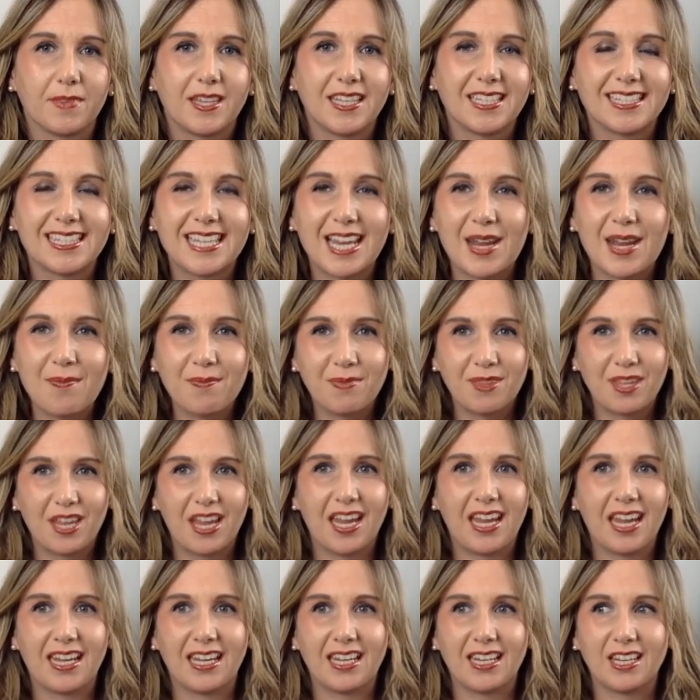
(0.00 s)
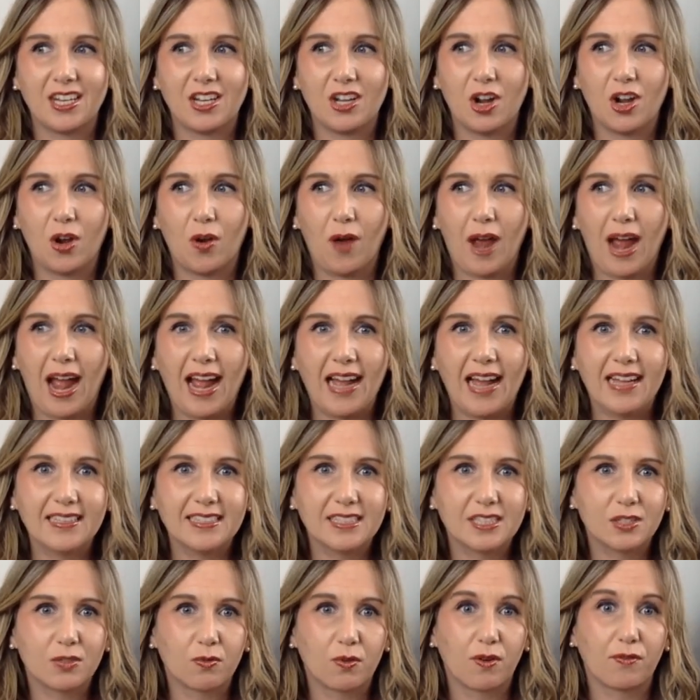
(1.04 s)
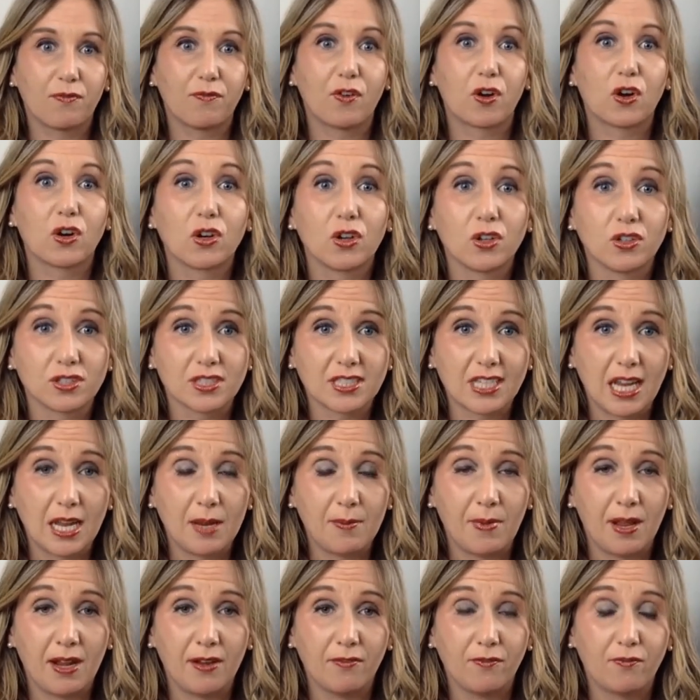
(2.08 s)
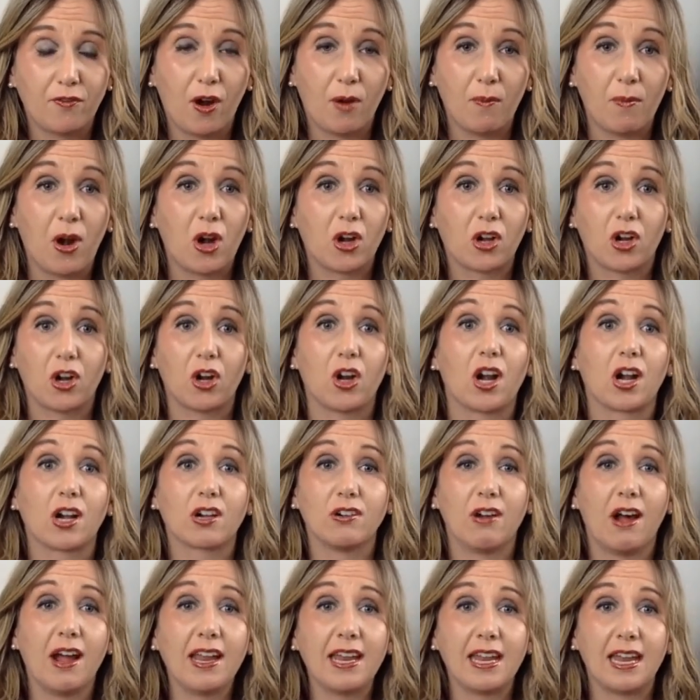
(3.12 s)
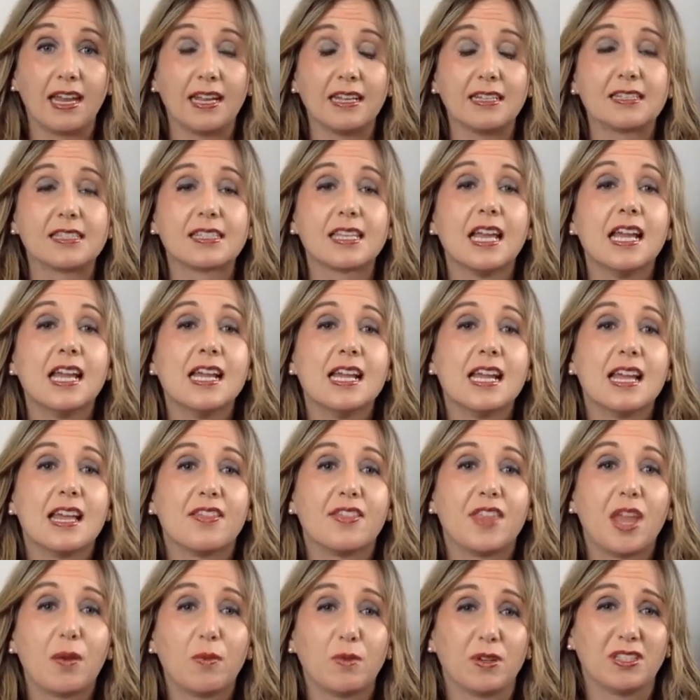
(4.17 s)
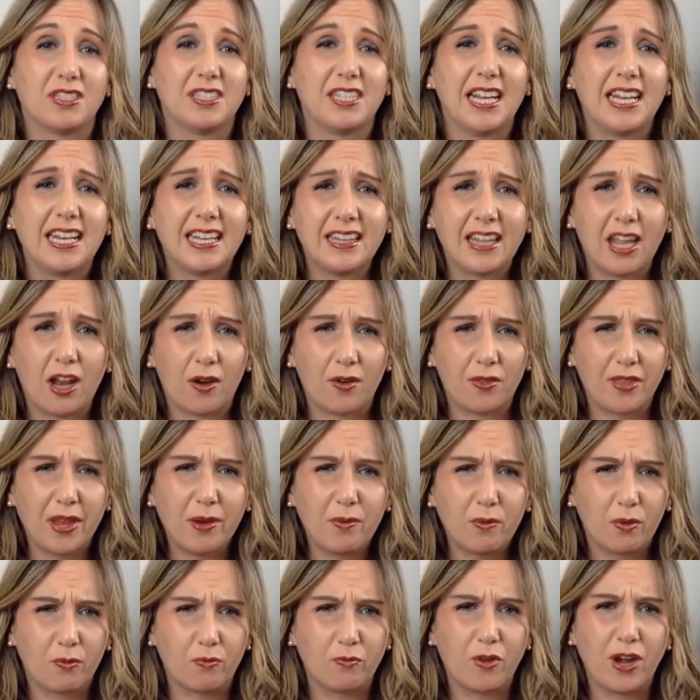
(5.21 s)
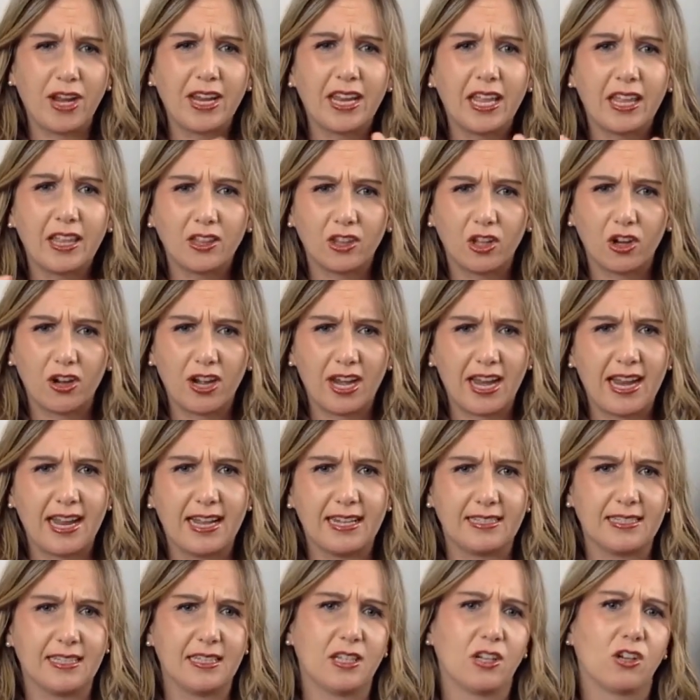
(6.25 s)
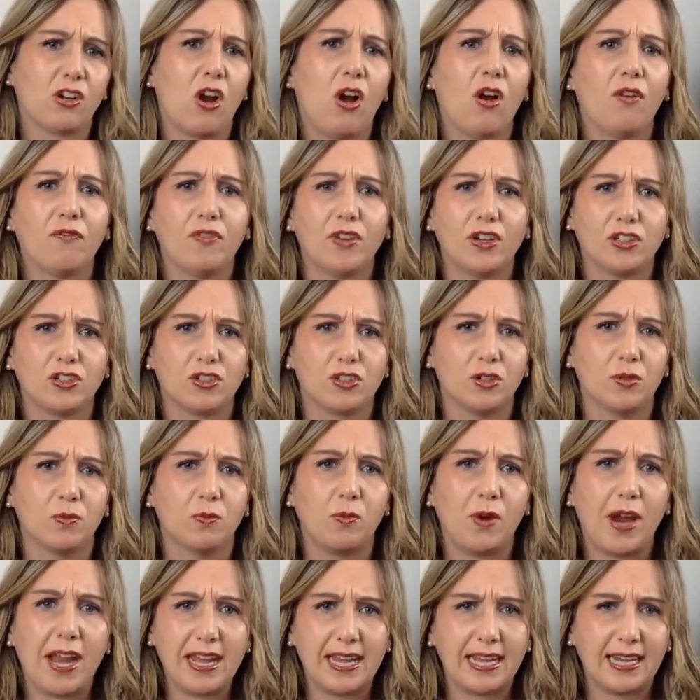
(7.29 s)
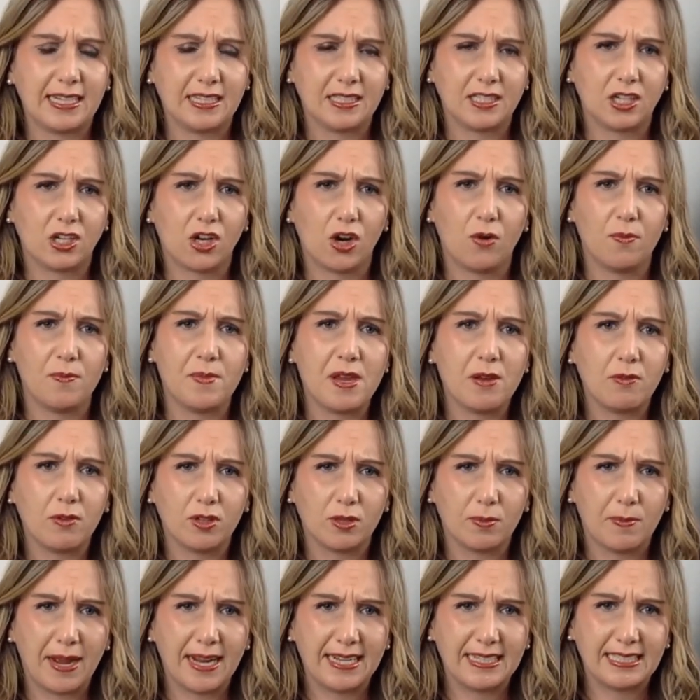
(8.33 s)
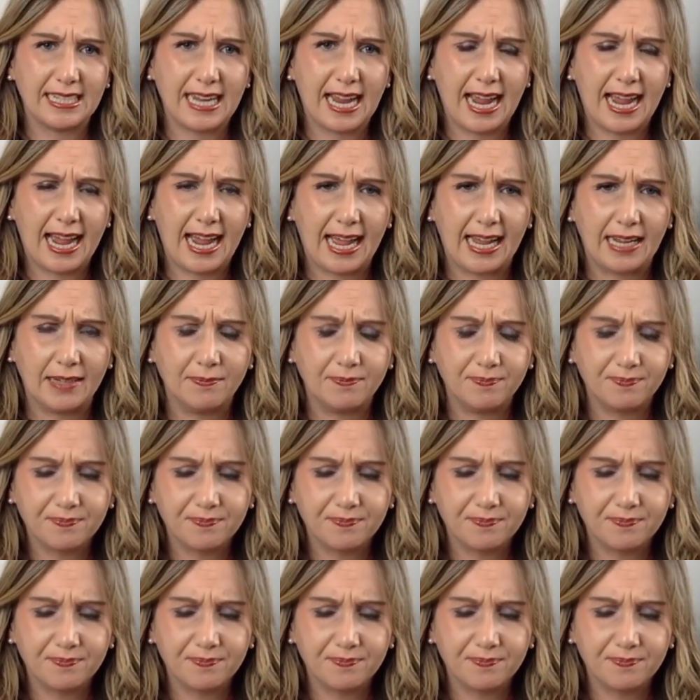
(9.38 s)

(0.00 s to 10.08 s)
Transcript: the same thing, you know, as the referrals came in from our current clients, they were sitting there and they were wringing their hands in the conference room, waiting to go meet with my dad.